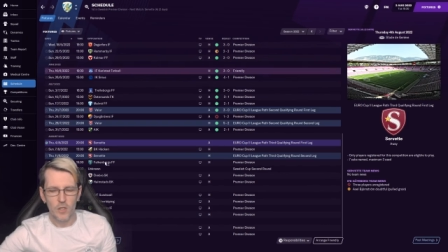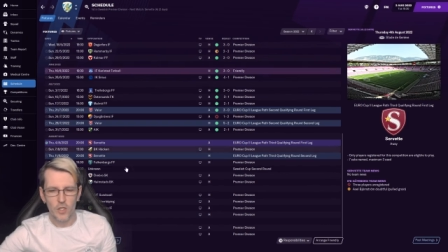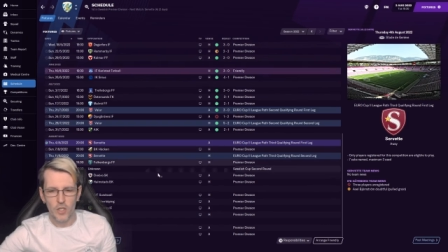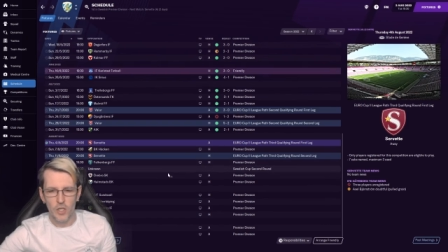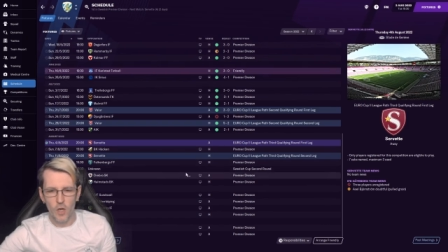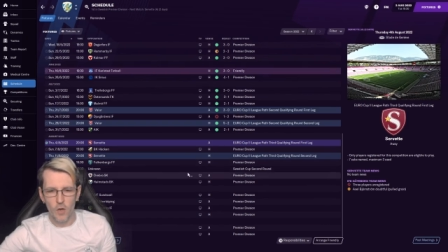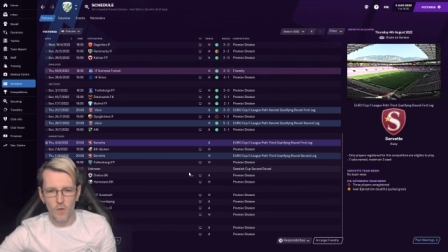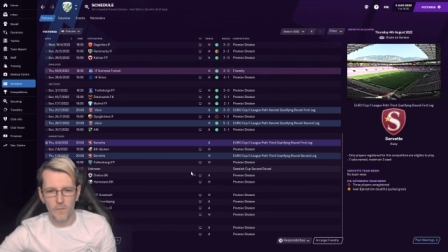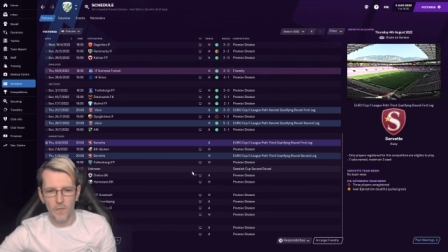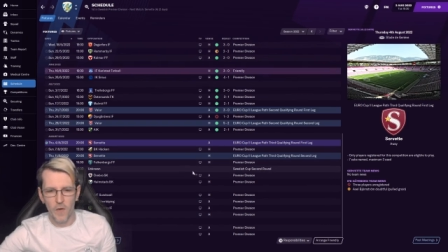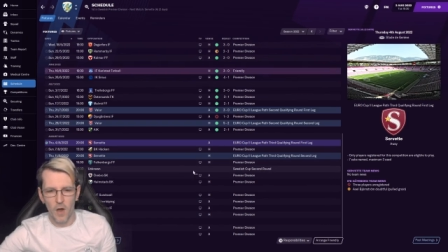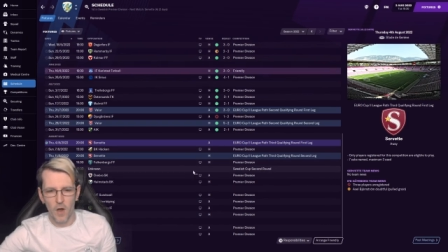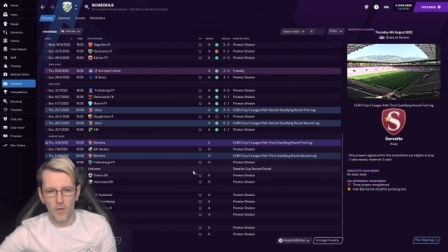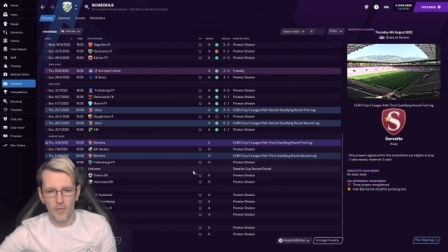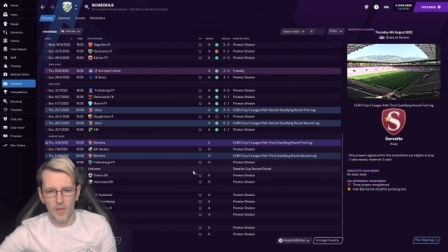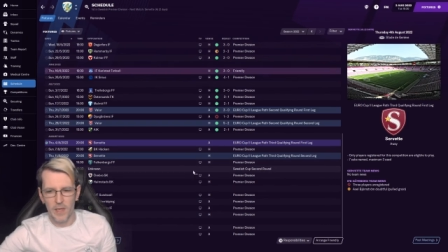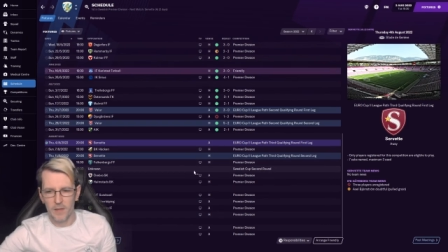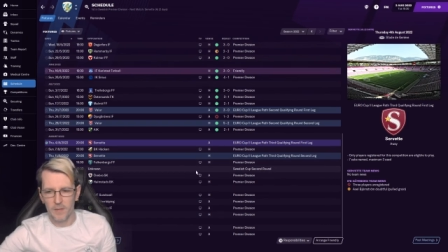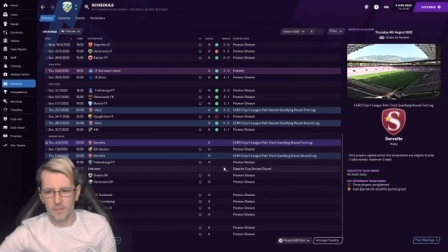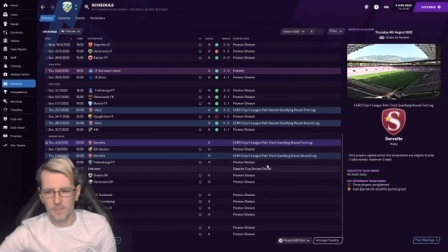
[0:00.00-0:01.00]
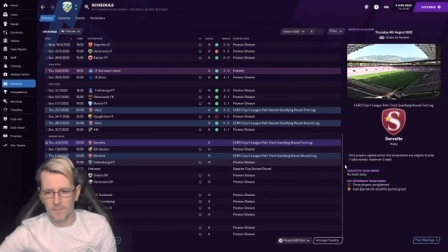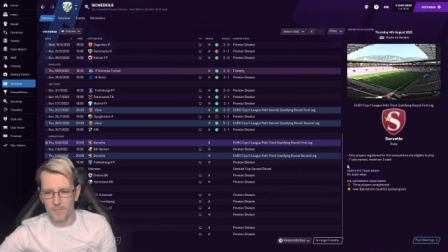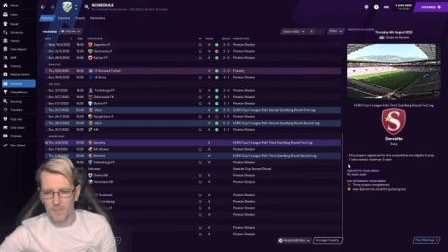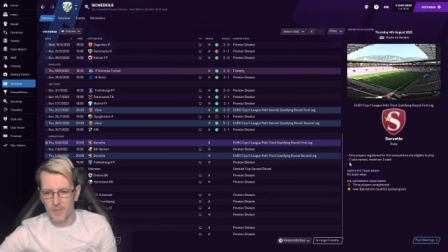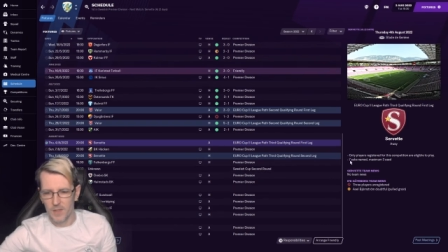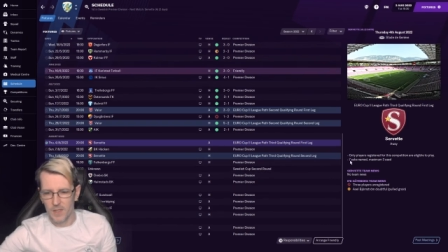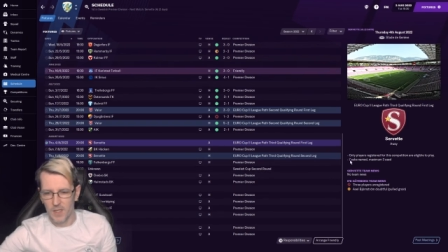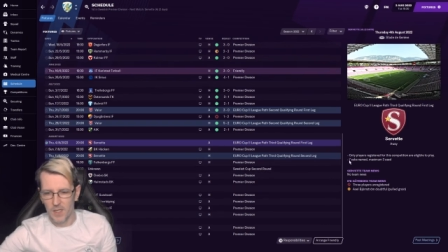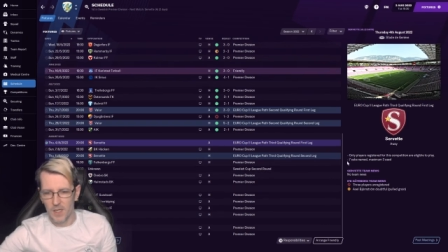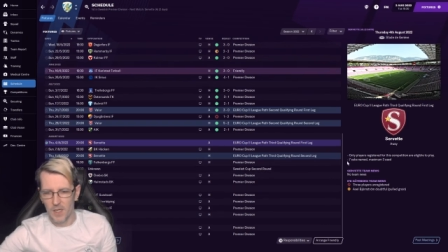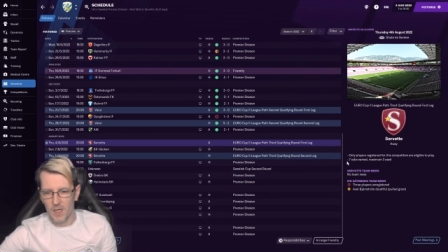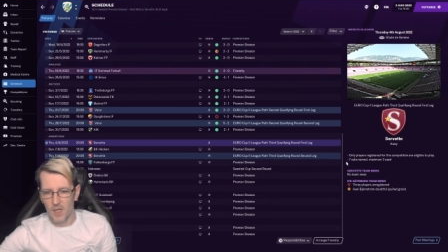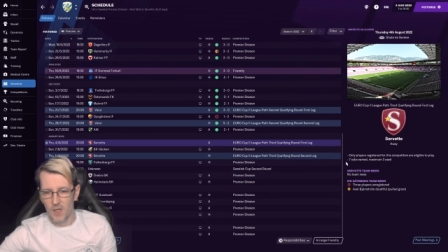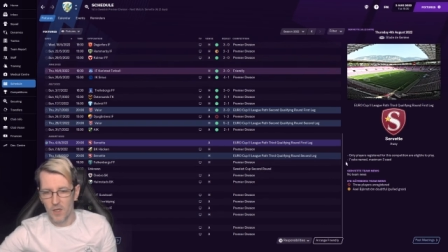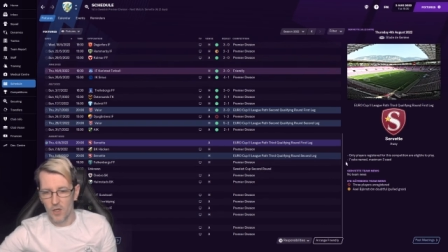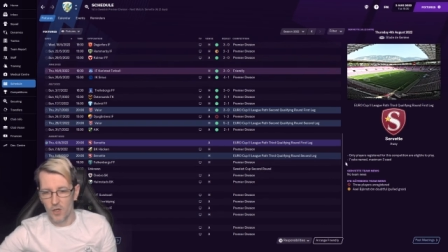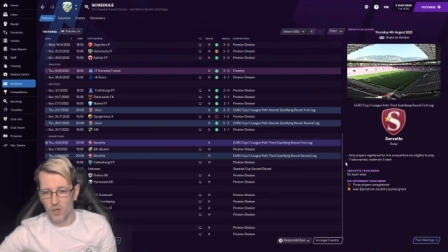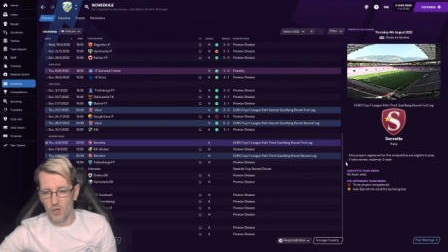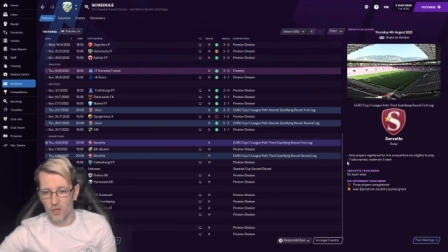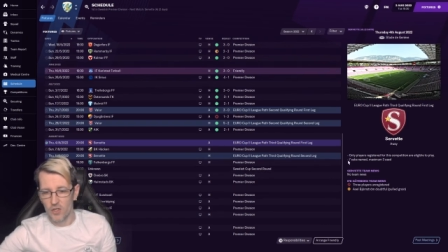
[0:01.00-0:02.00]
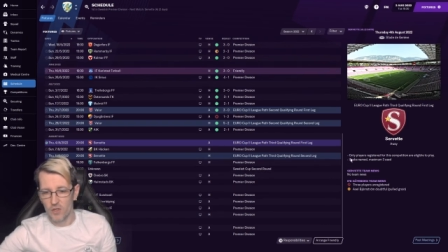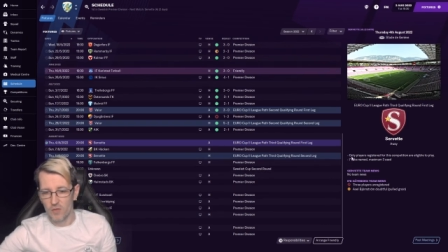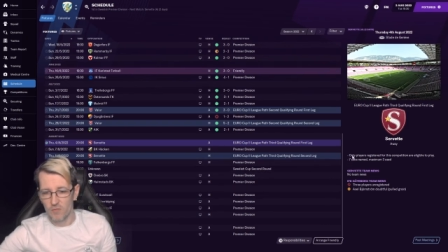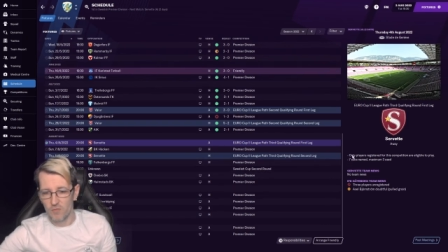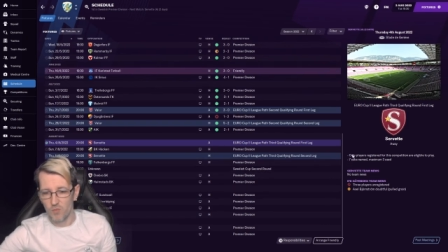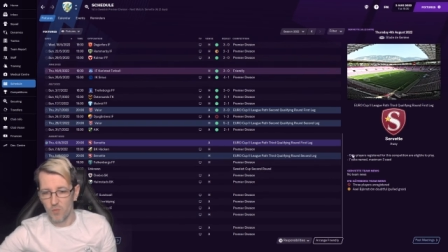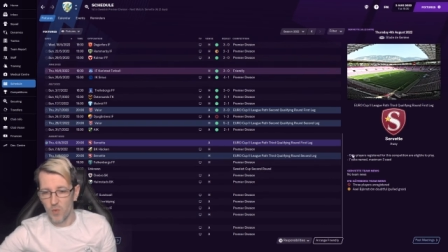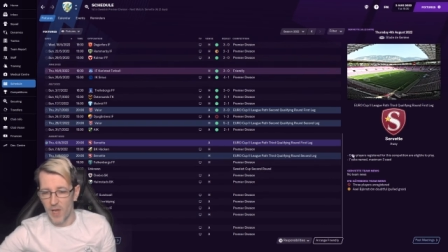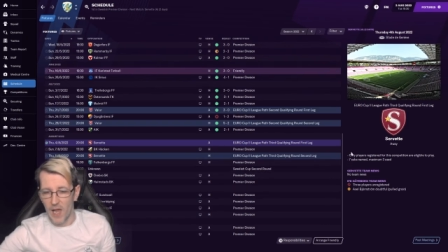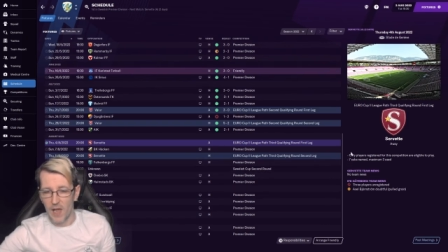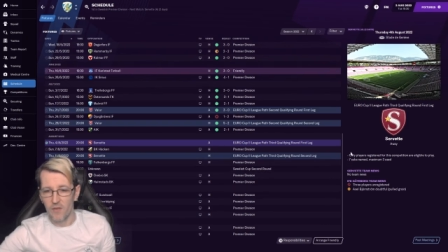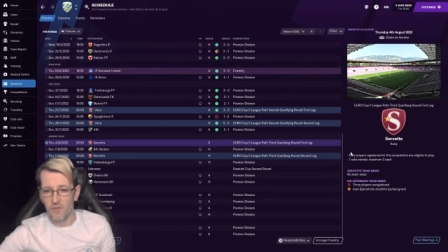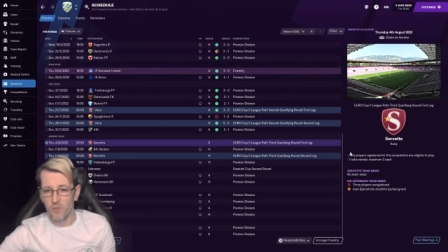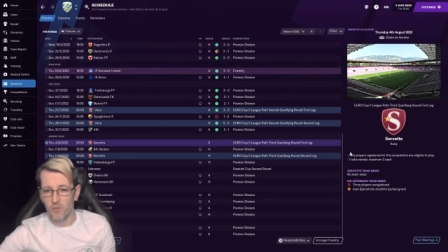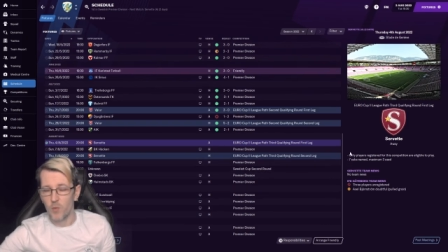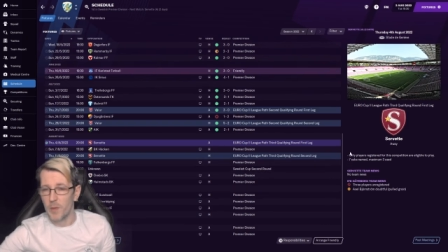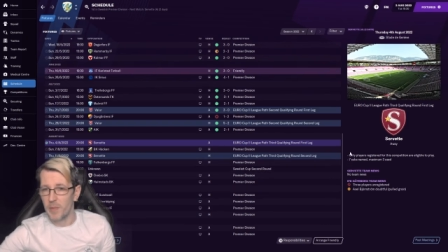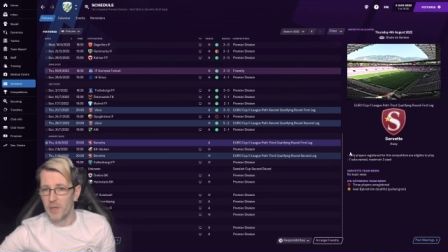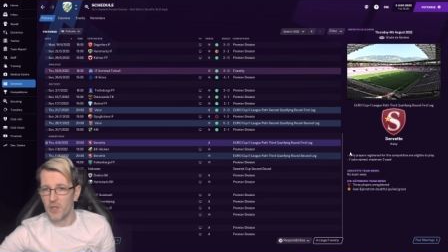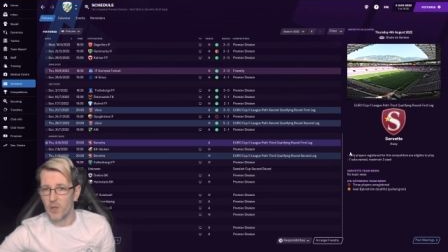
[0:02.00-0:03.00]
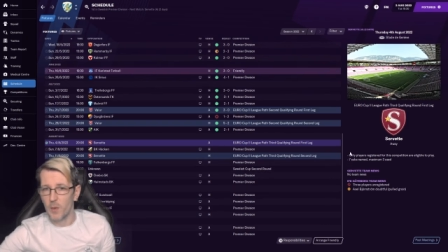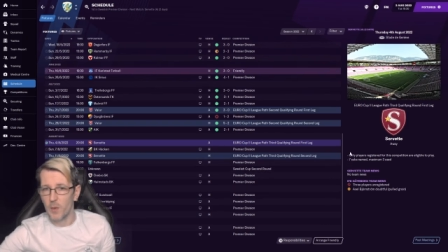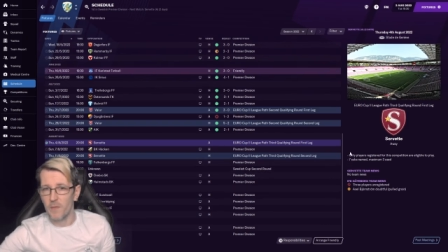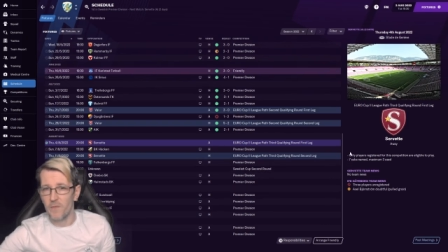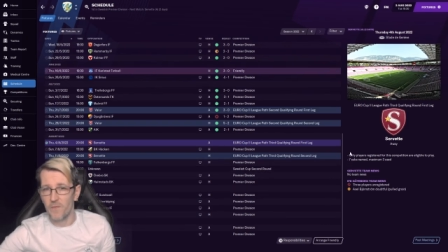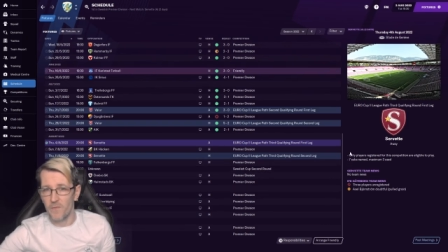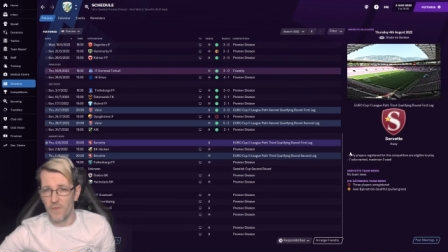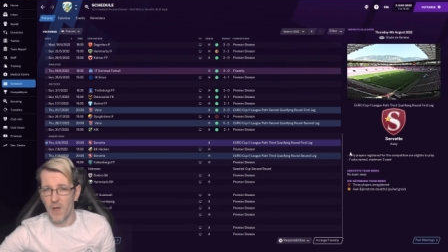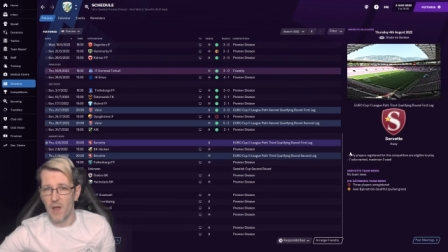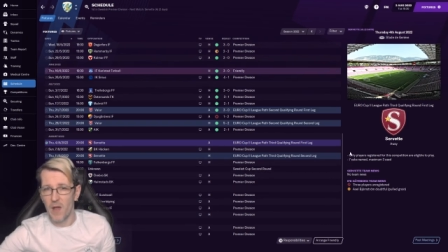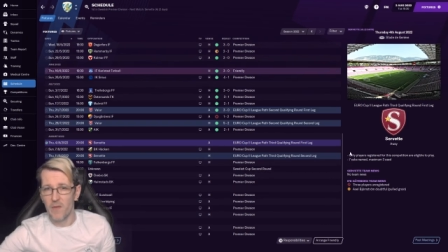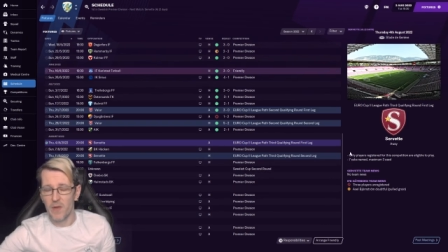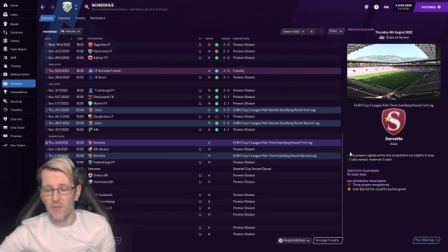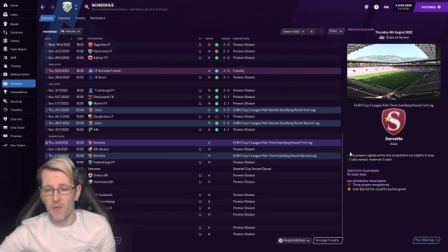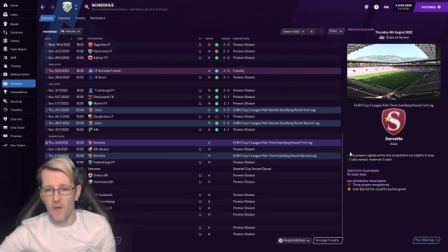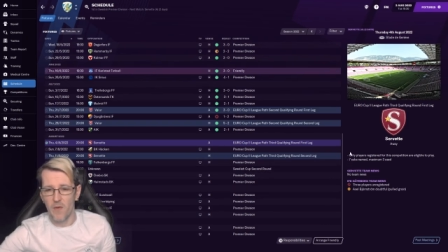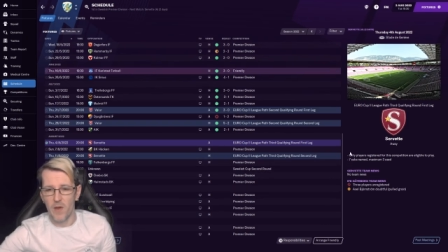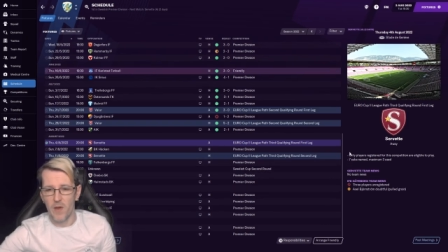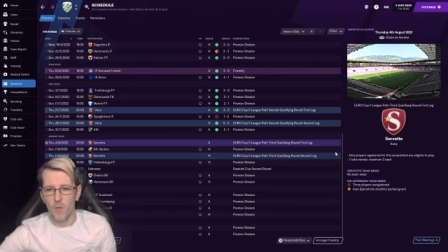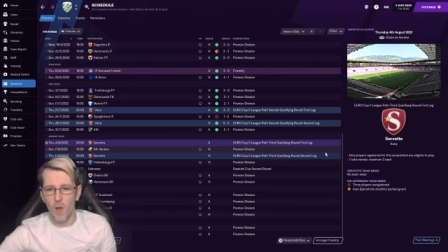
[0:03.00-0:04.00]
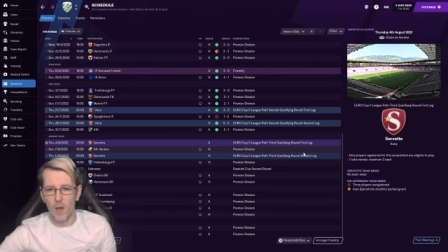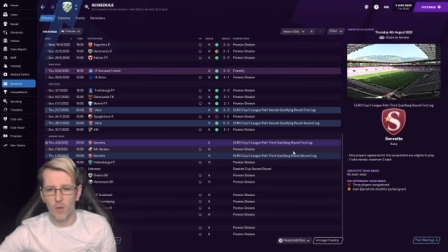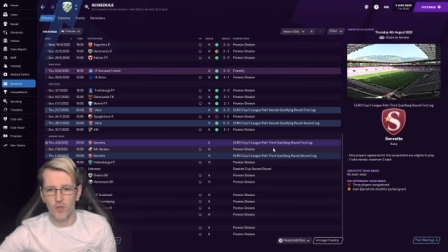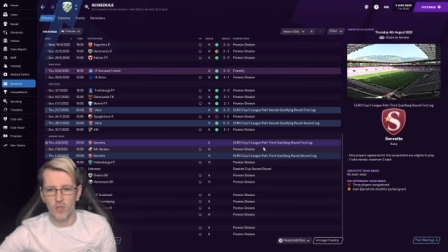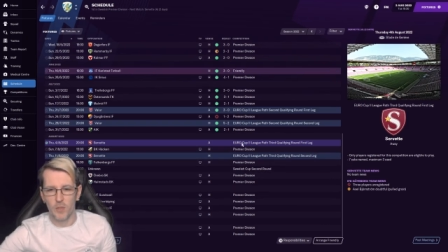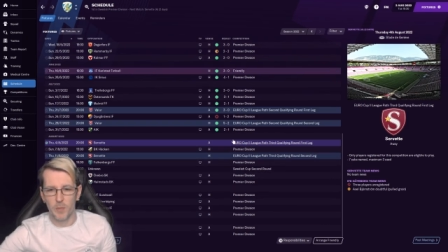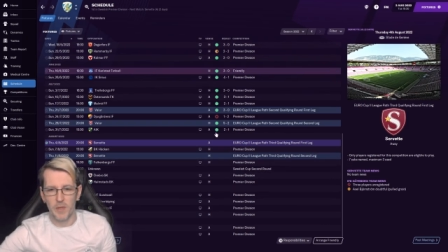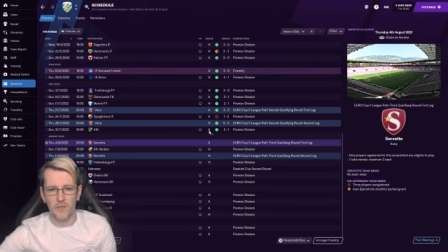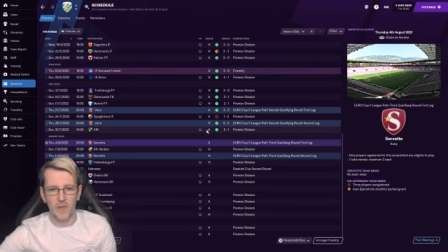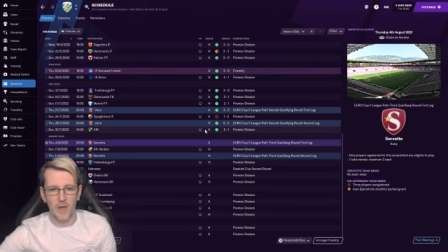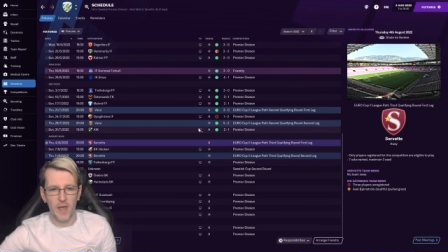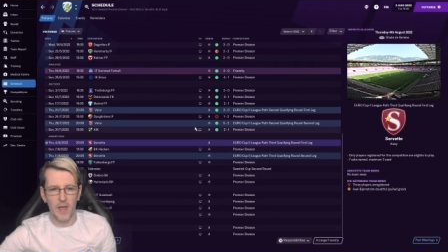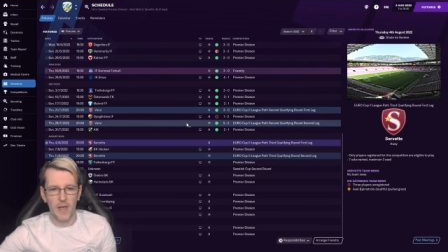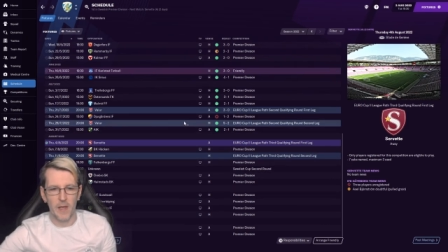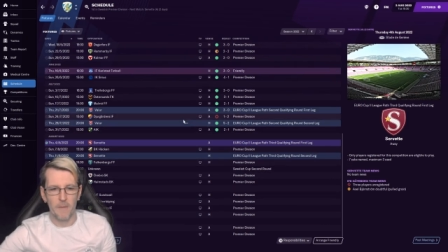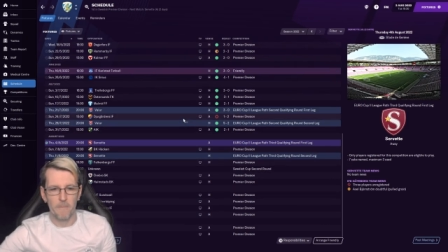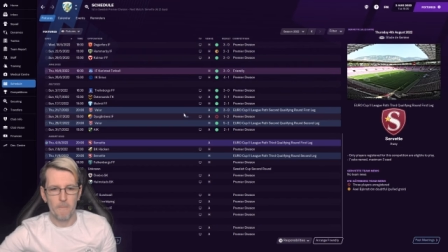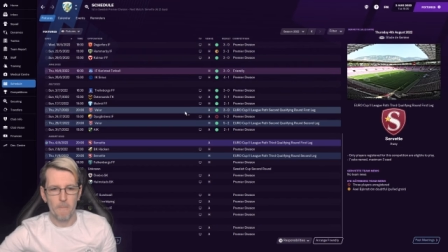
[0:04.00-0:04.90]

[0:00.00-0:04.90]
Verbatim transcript: so far then, because we have, we've been doing very, very well to be fair.